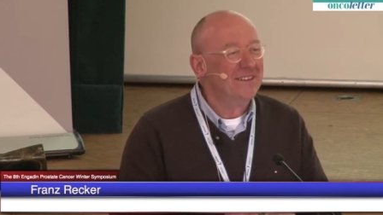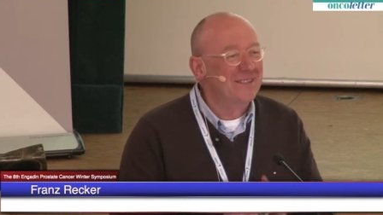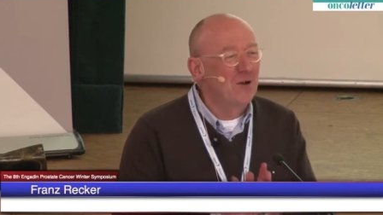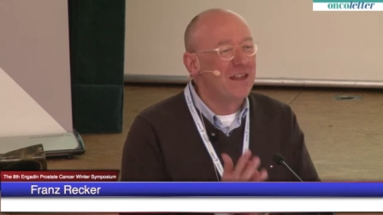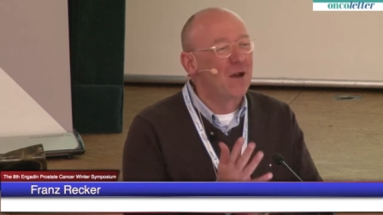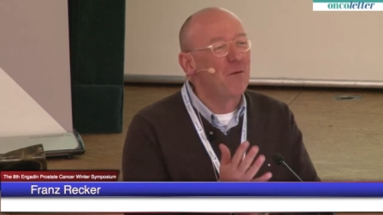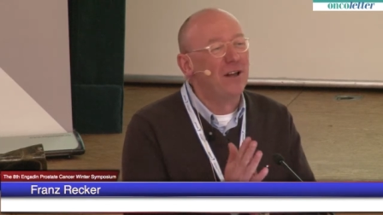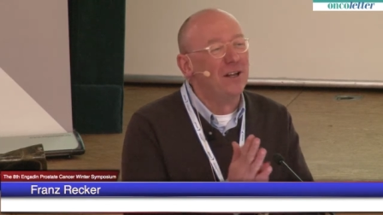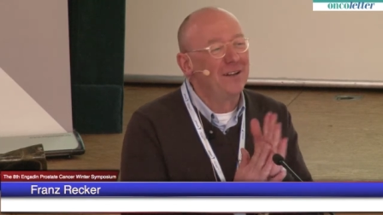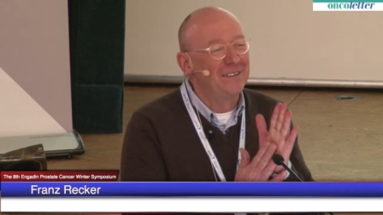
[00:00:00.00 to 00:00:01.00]
so they
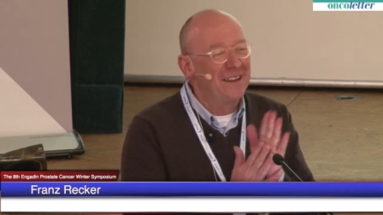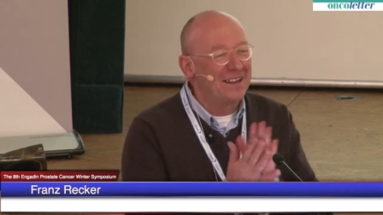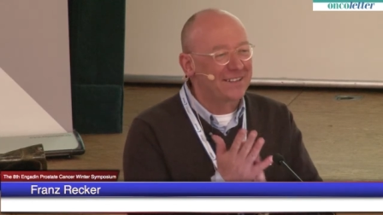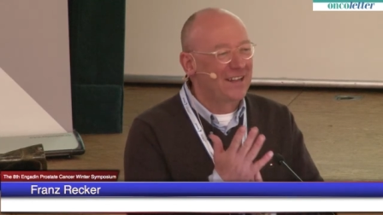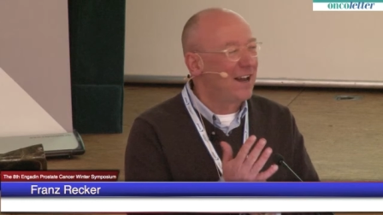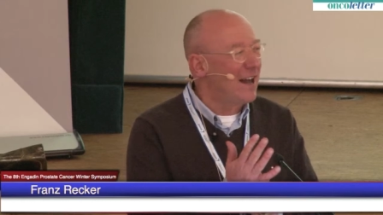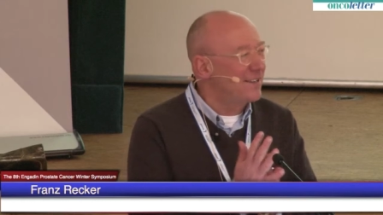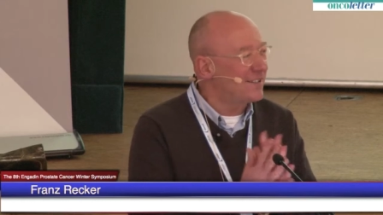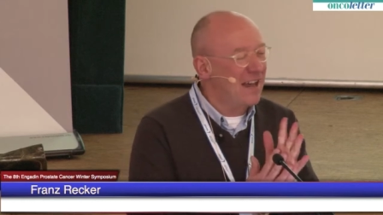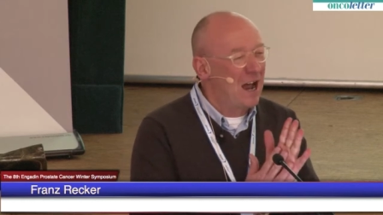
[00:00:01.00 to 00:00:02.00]
will tell
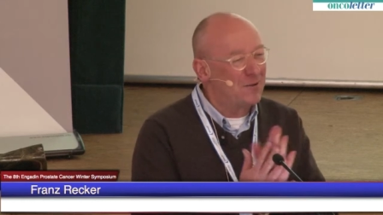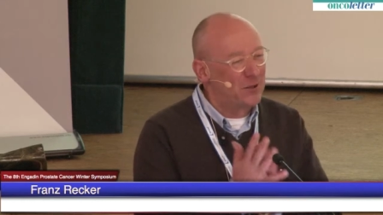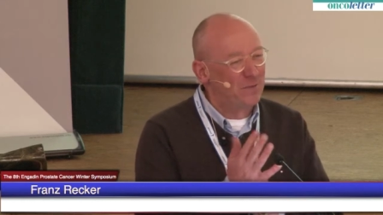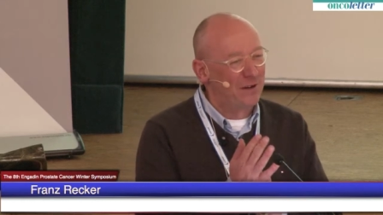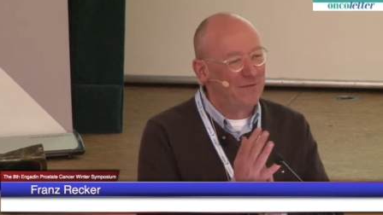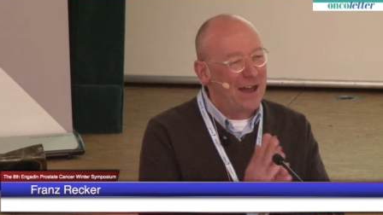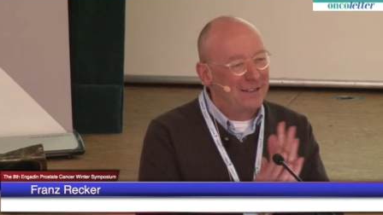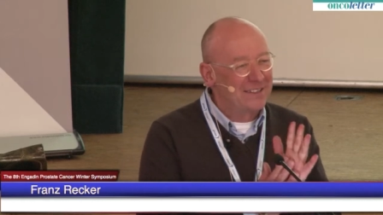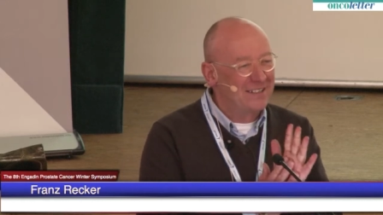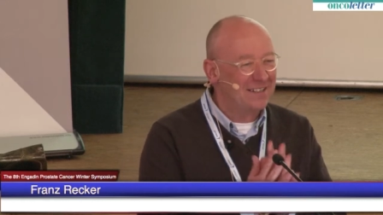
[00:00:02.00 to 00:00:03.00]
us how to
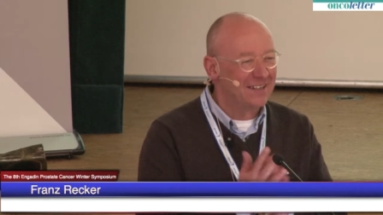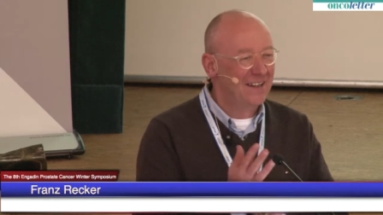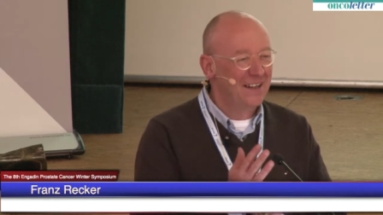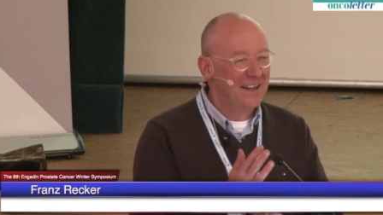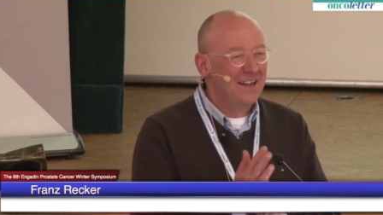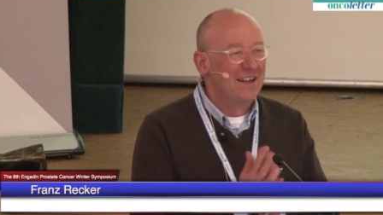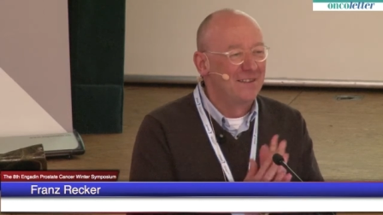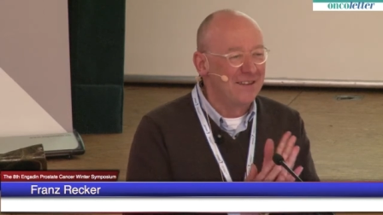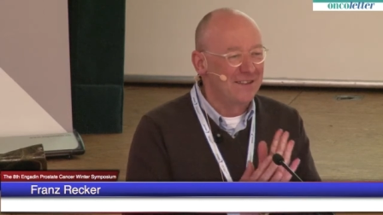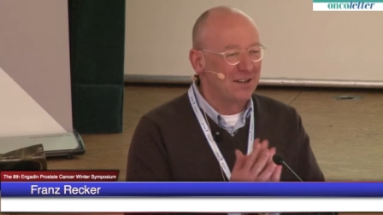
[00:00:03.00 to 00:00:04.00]
prevent
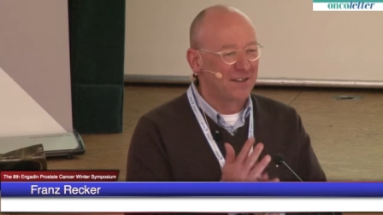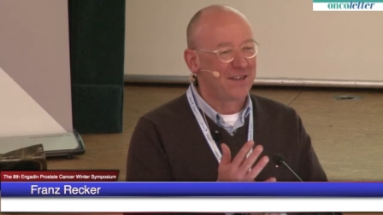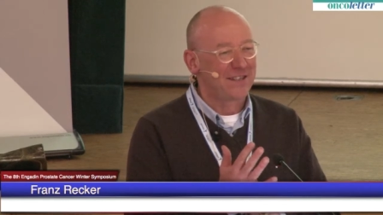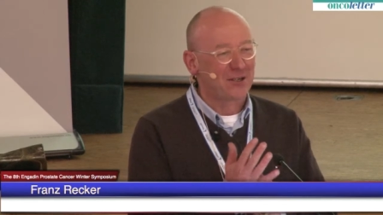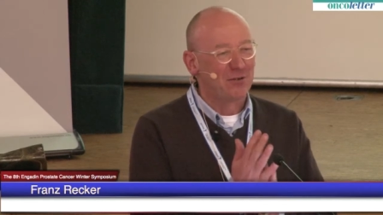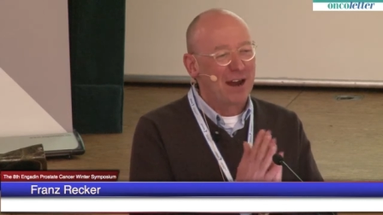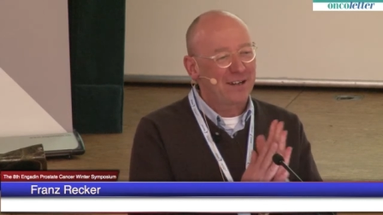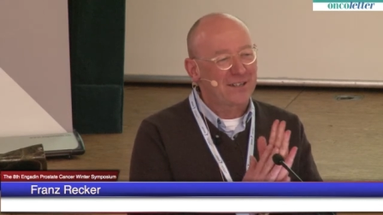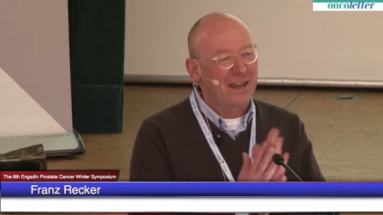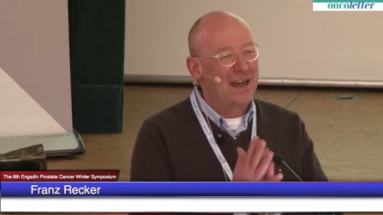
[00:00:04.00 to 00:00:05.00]
these, these
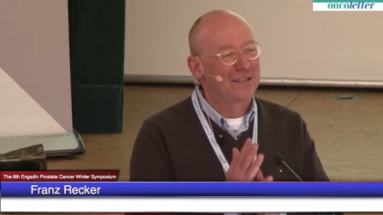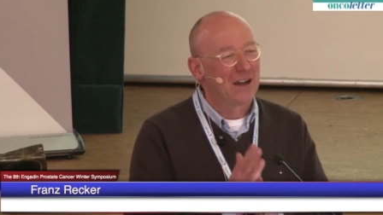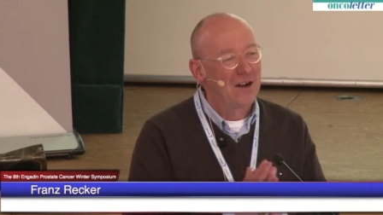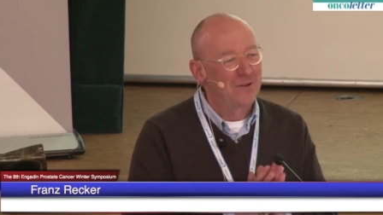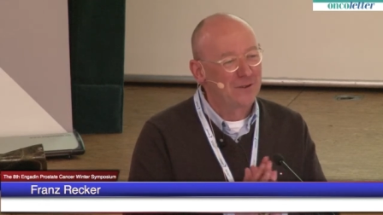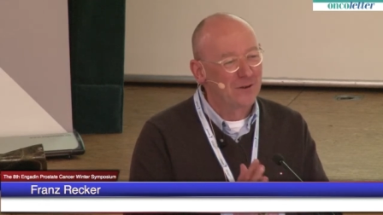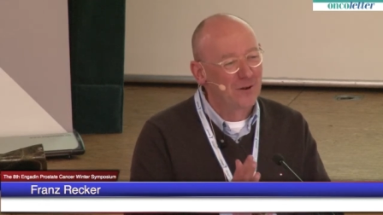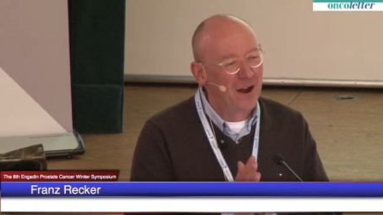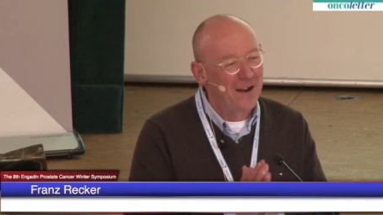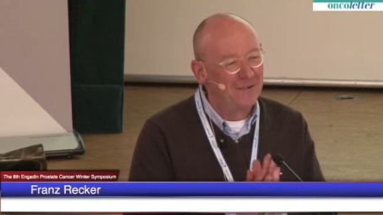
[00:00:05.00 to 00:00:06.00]
cracks and how
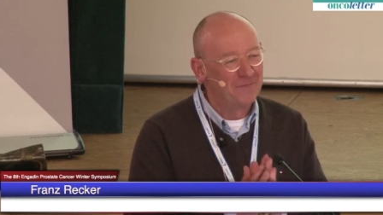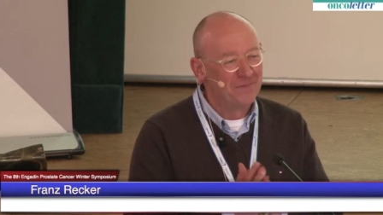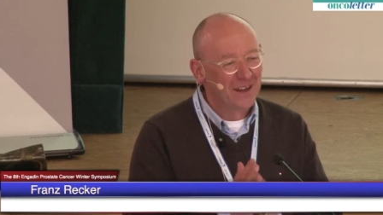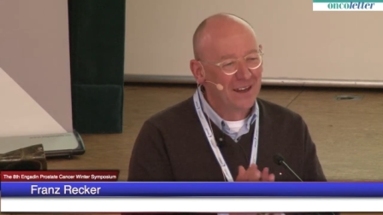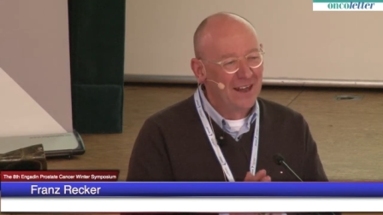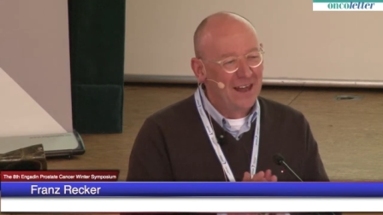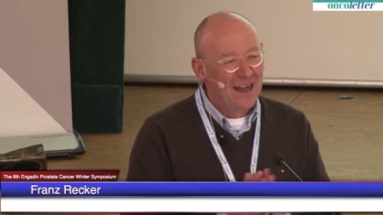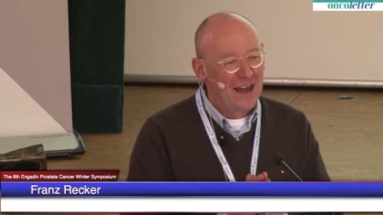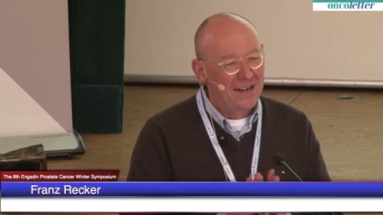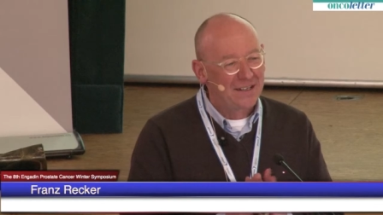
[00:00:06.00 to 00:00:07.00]
to uh,
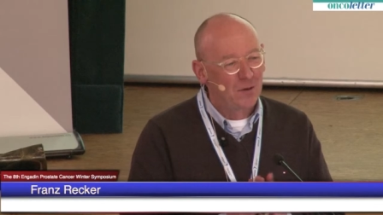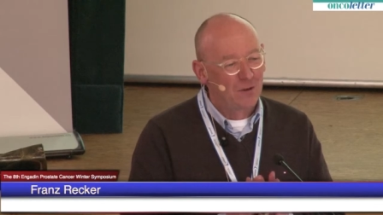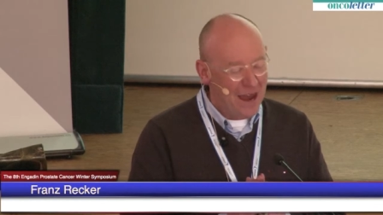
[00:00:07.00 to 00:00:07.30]
handle